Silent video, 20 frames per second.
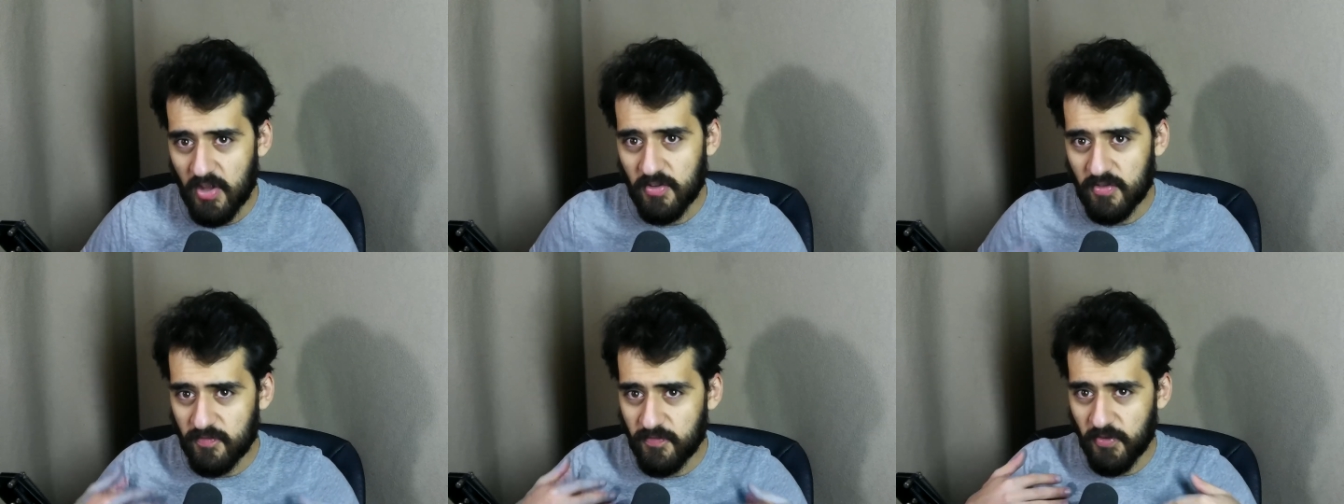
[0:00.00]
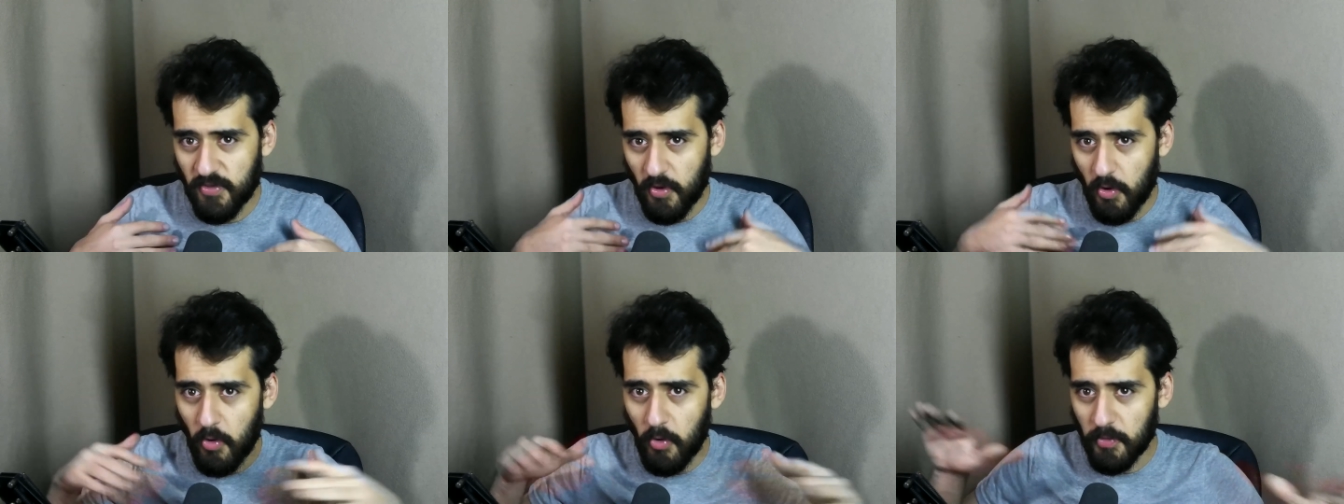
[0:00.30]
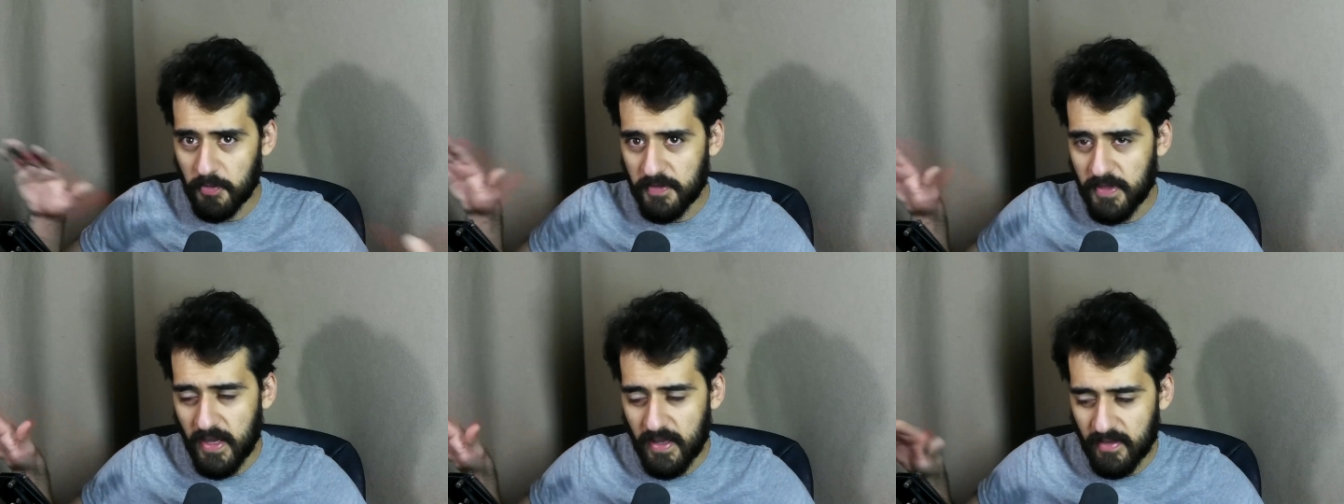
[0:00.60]
for the
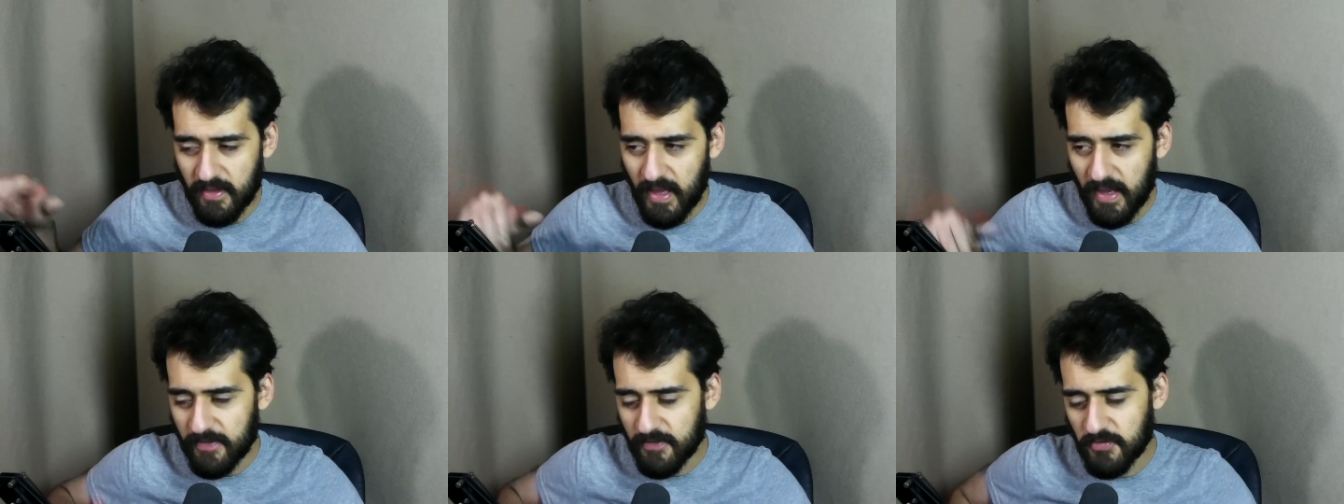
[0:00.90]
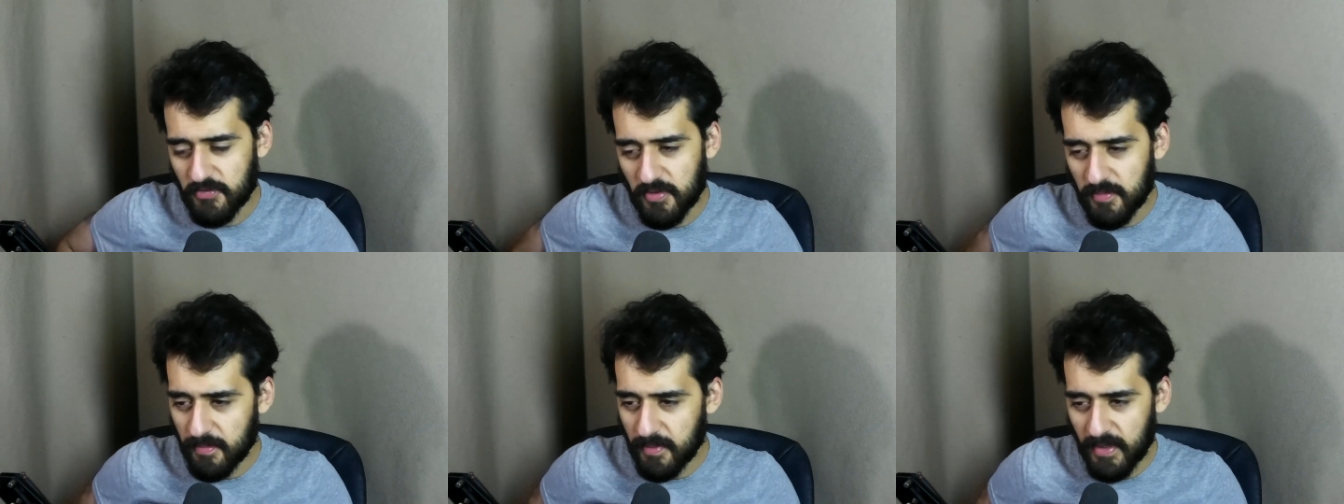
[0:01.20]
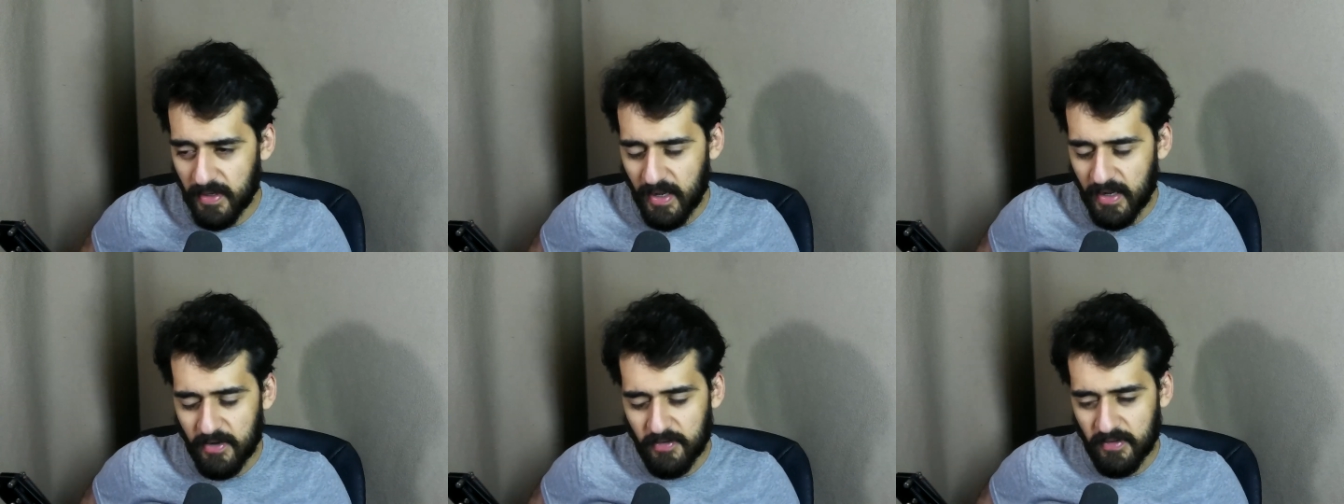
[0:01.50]
whole day live stream,
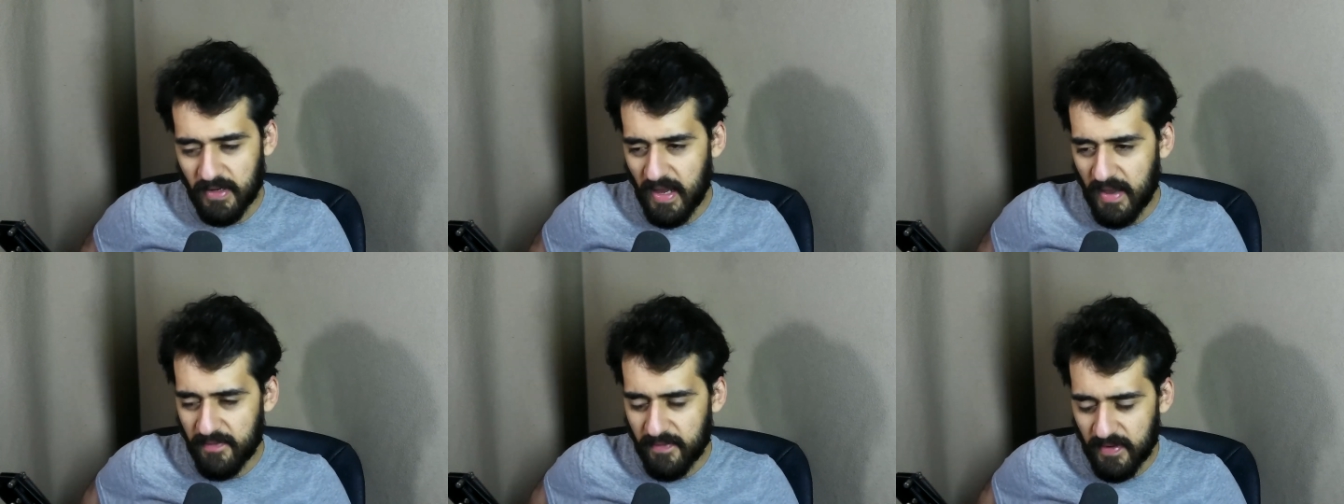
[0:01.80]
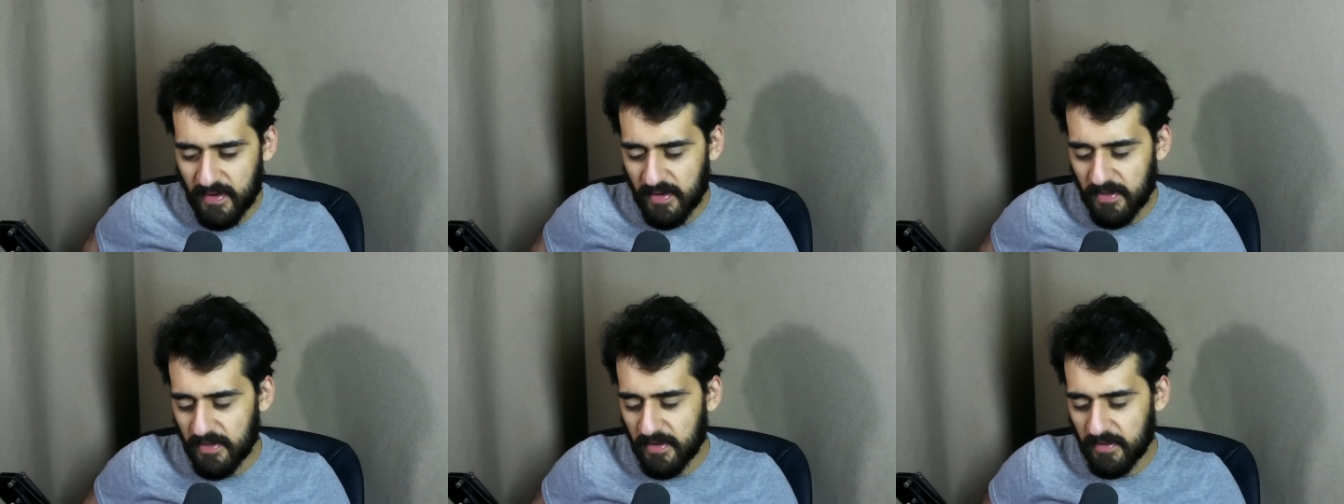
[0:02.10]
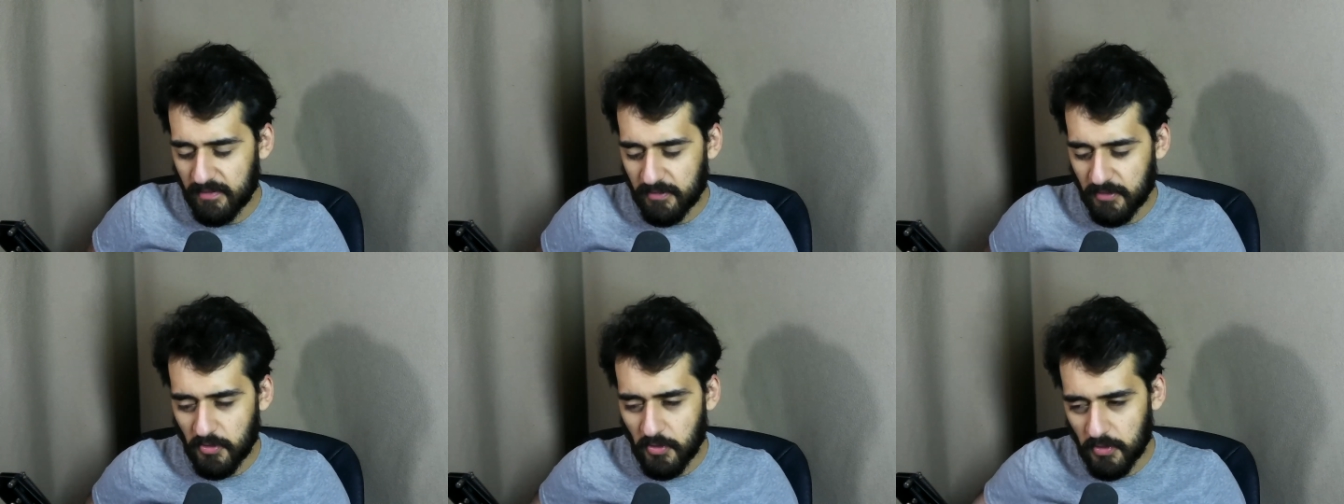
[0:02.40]
but I don't have
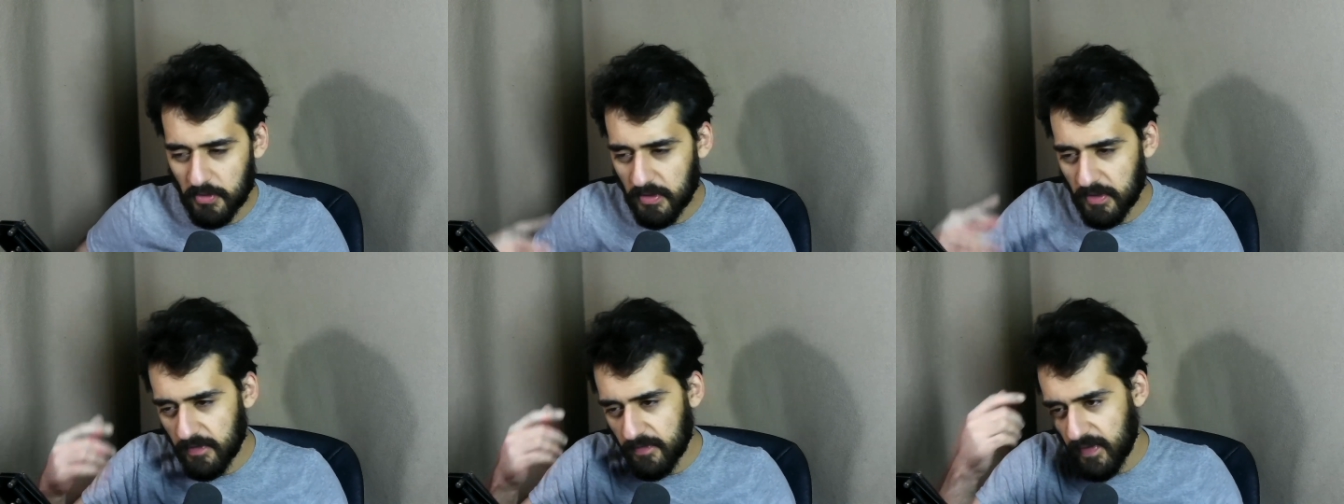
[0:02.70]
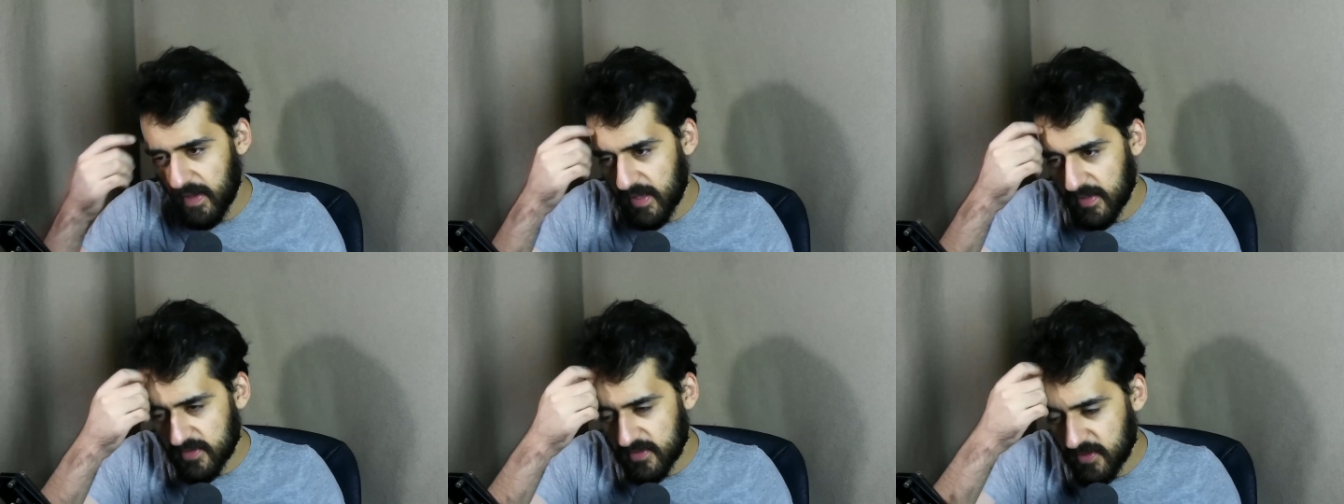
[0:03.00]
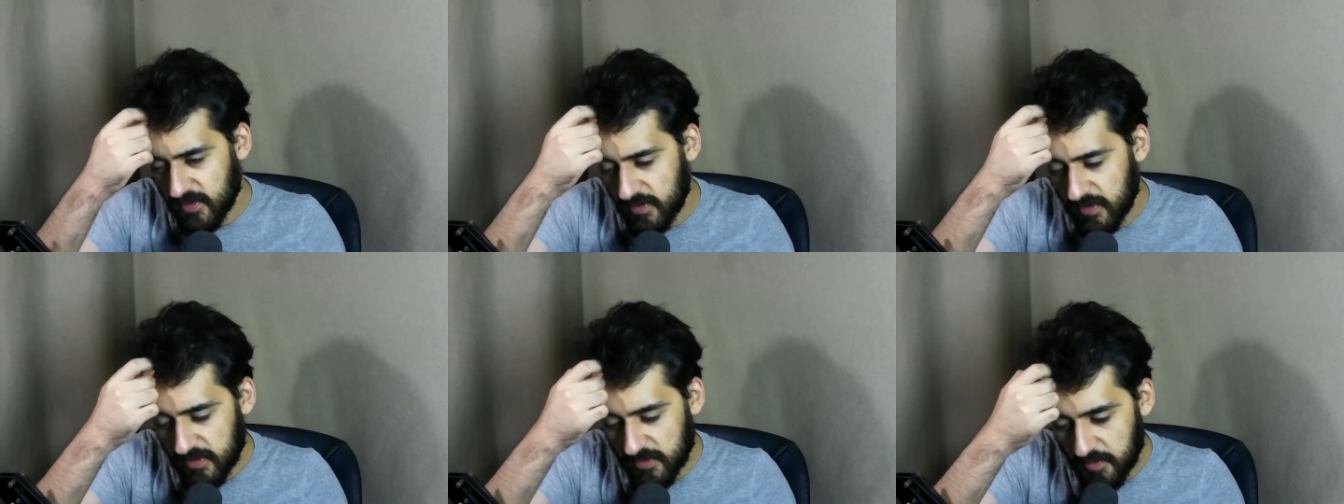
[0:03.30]
anything recorded in advance,
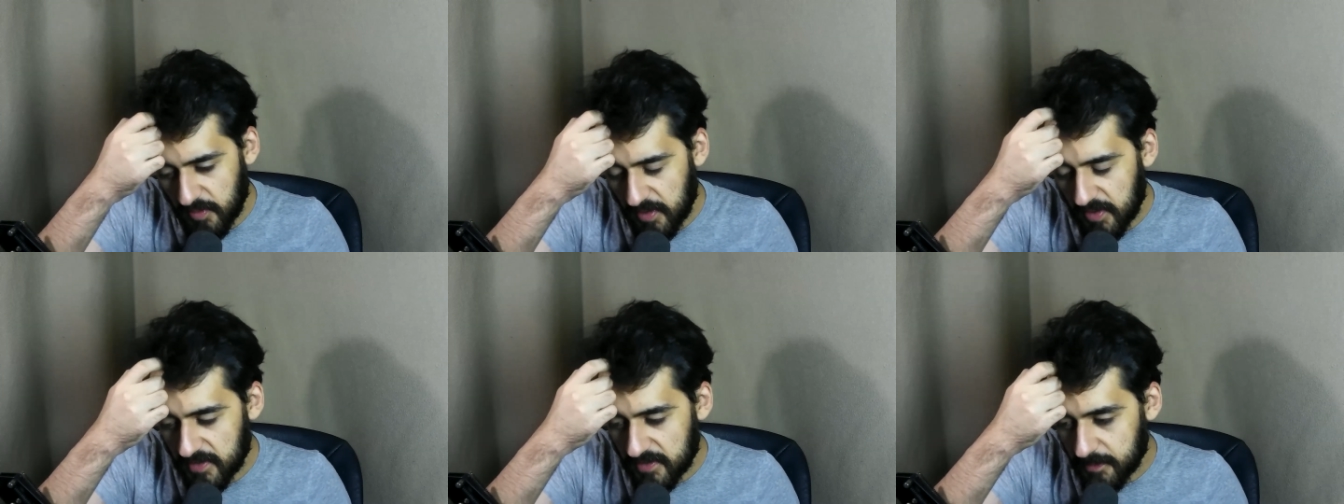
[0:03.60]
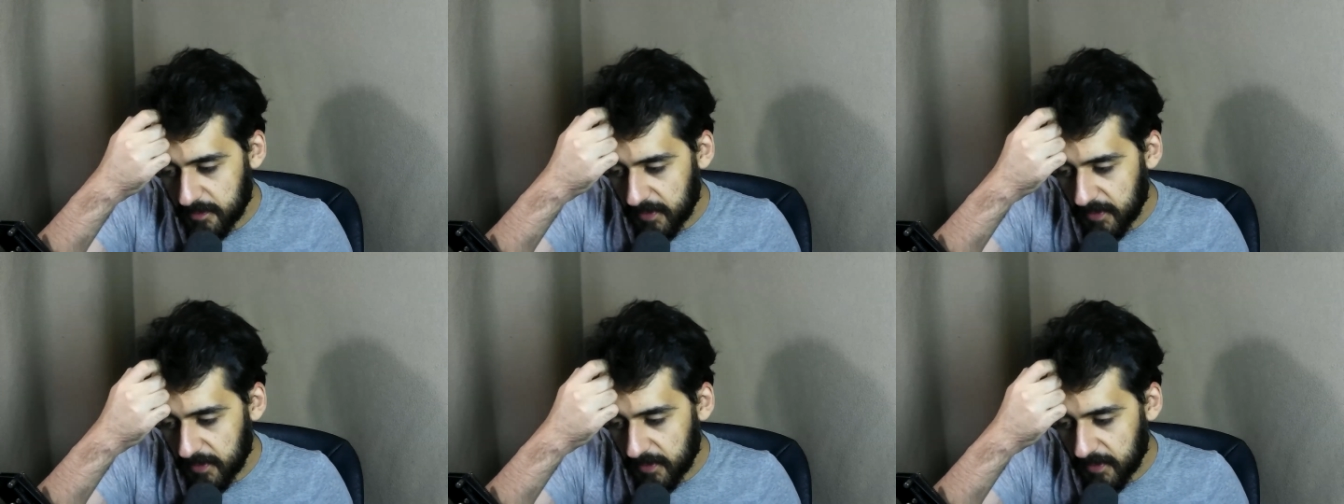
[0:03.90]
so it is what it is.